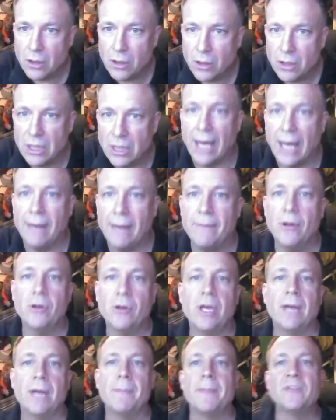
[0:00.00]
Yeah,
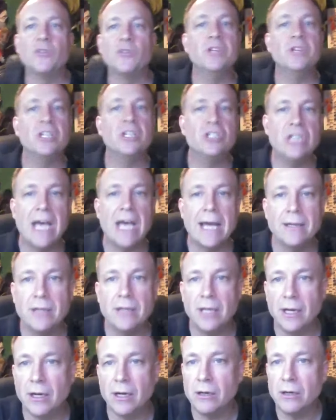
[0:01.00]
okay. So in the chat
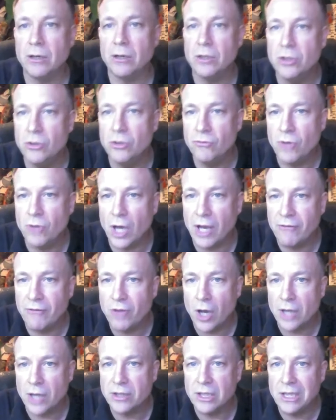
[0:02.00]
there, you, I've
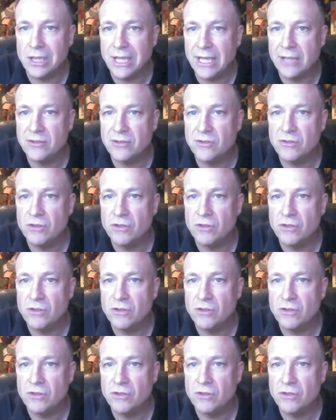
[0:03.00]
got the links